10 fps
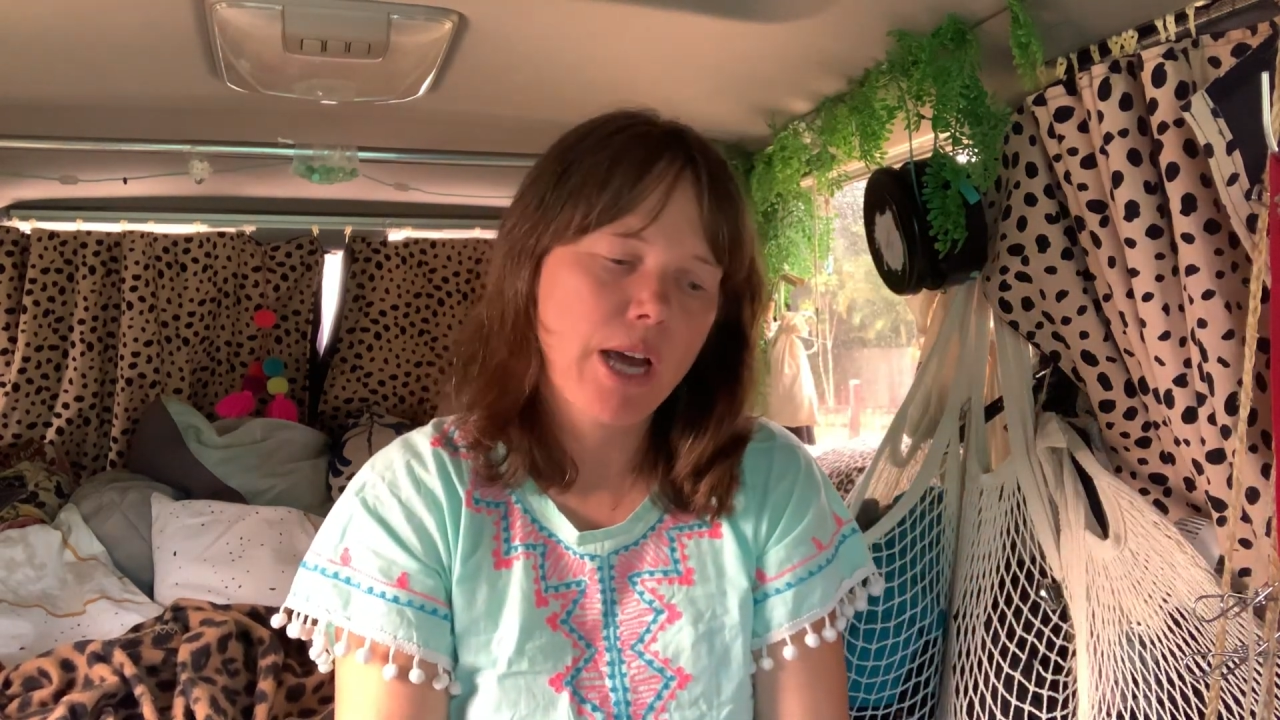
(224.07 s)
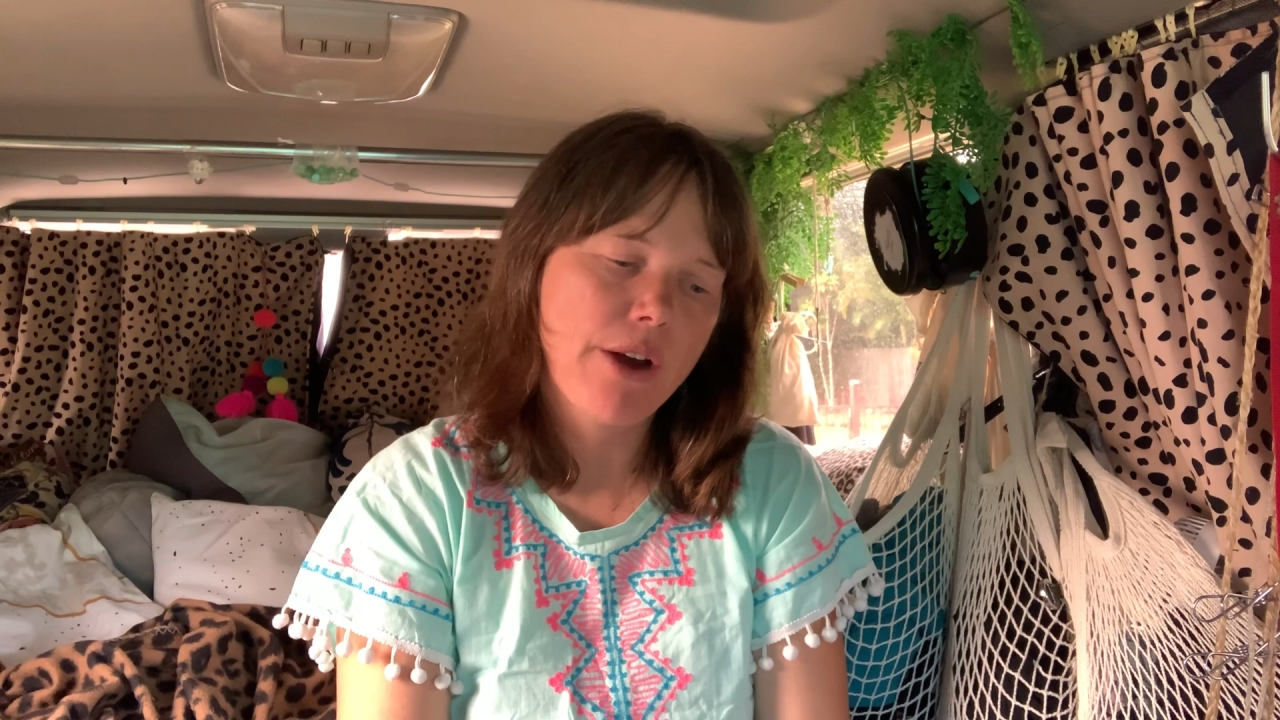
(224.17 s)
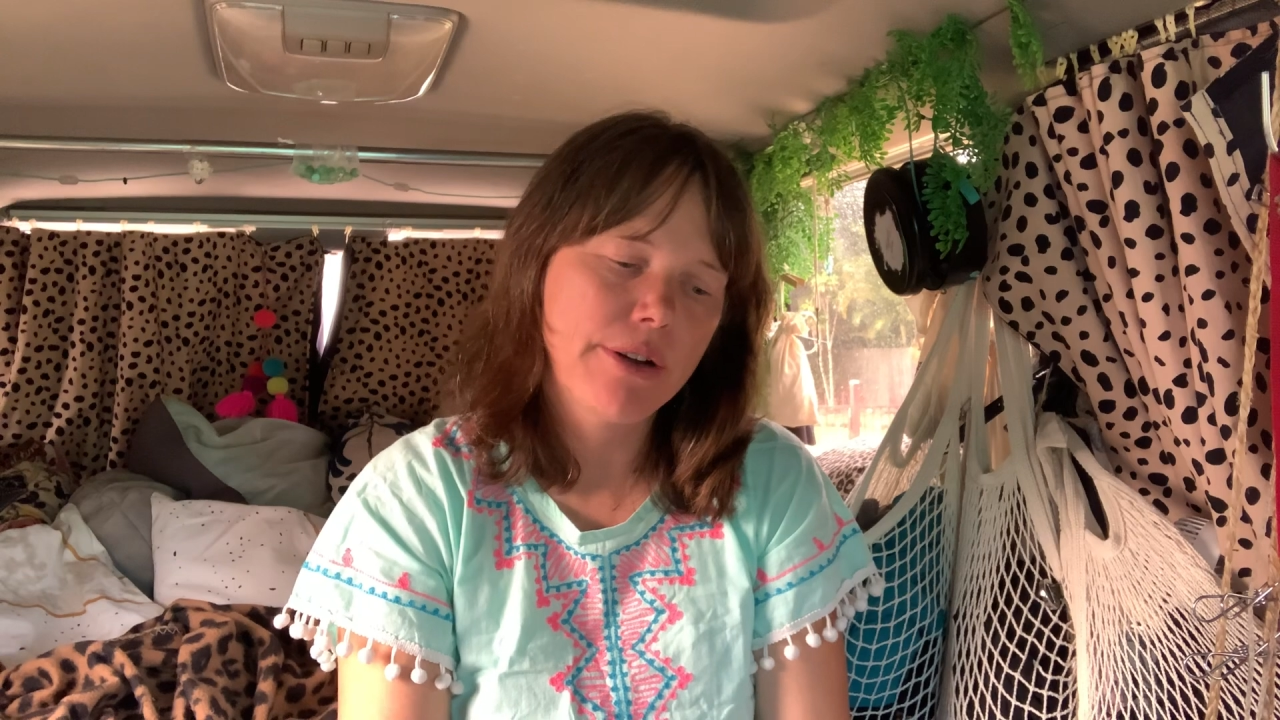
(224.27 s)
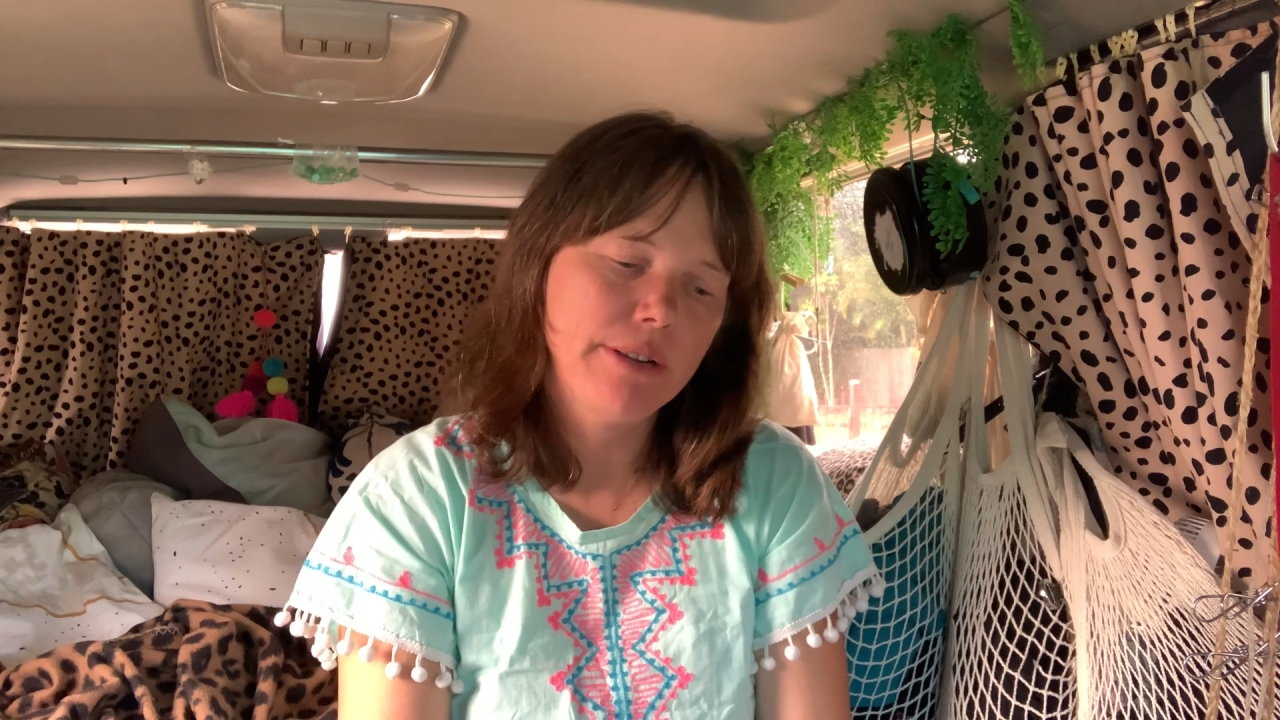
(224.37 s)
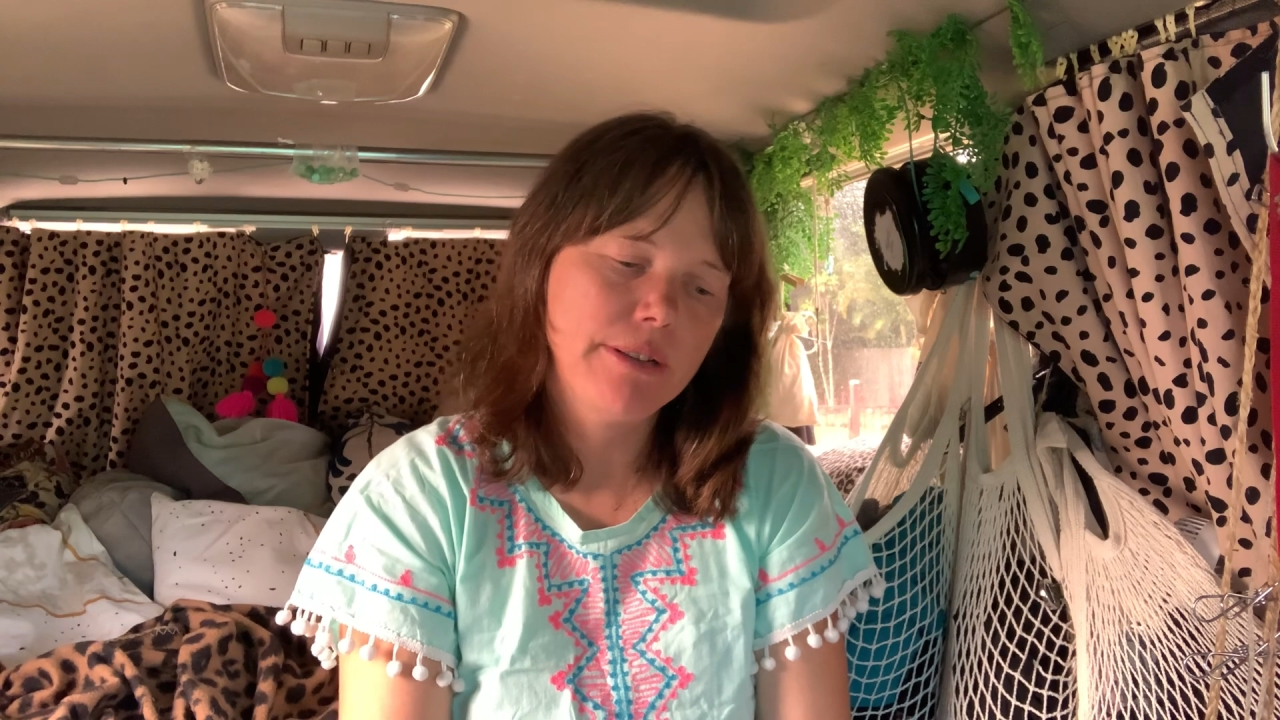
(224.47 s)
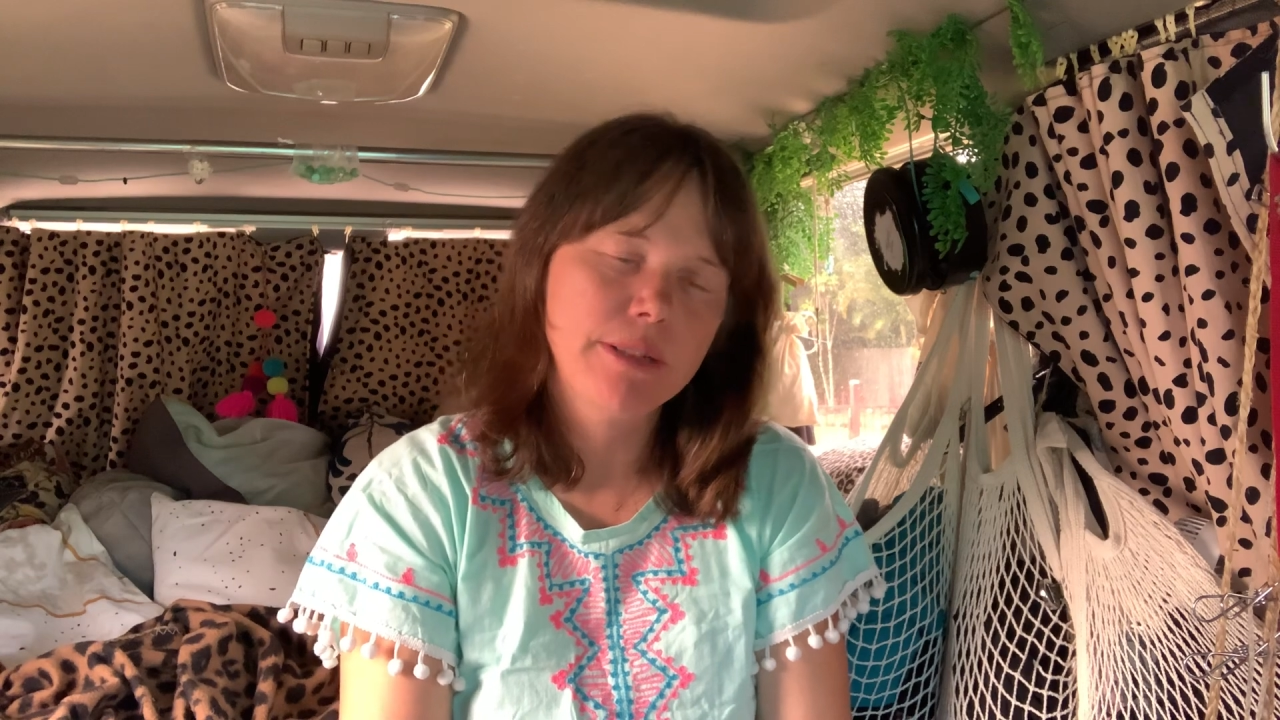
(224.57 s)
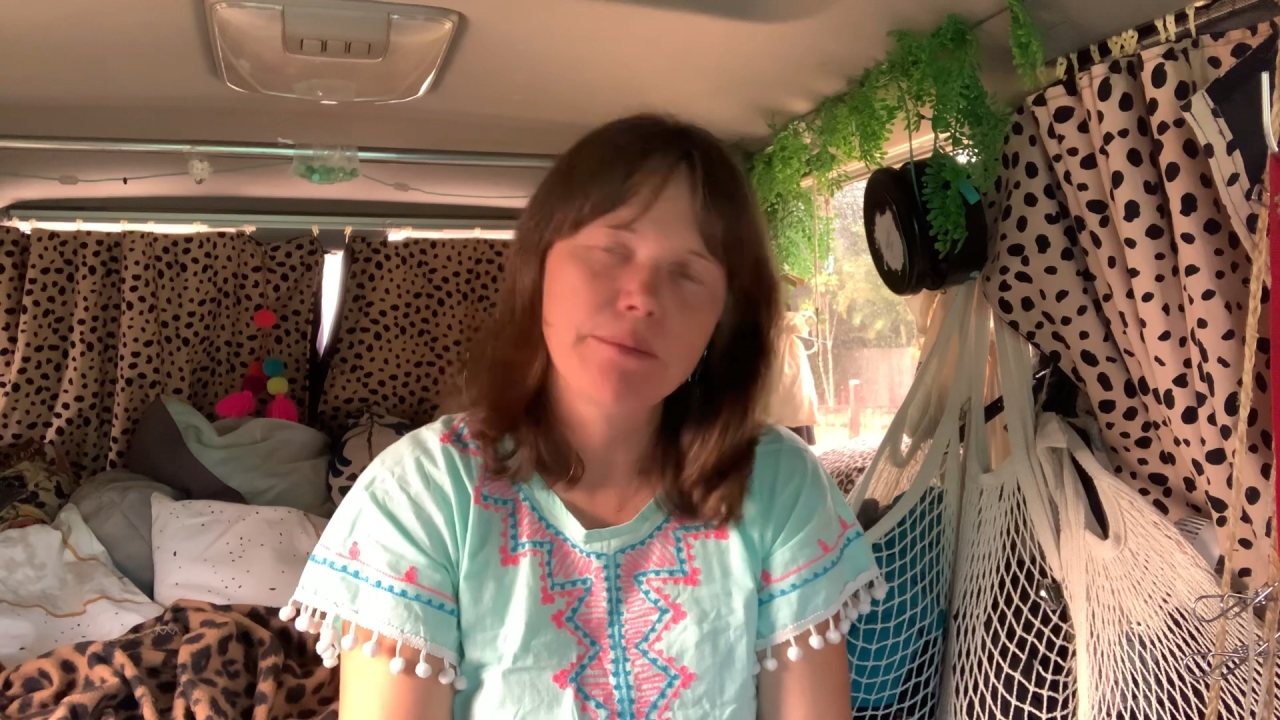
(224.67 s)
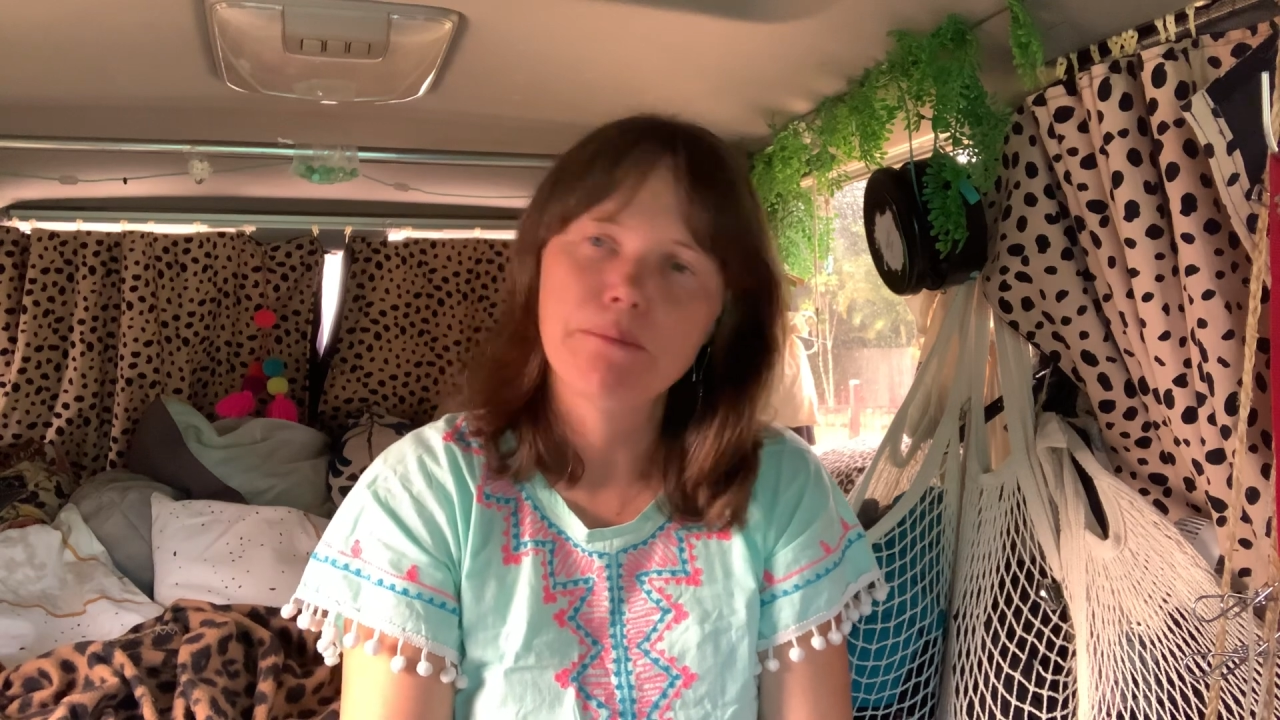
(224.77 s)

current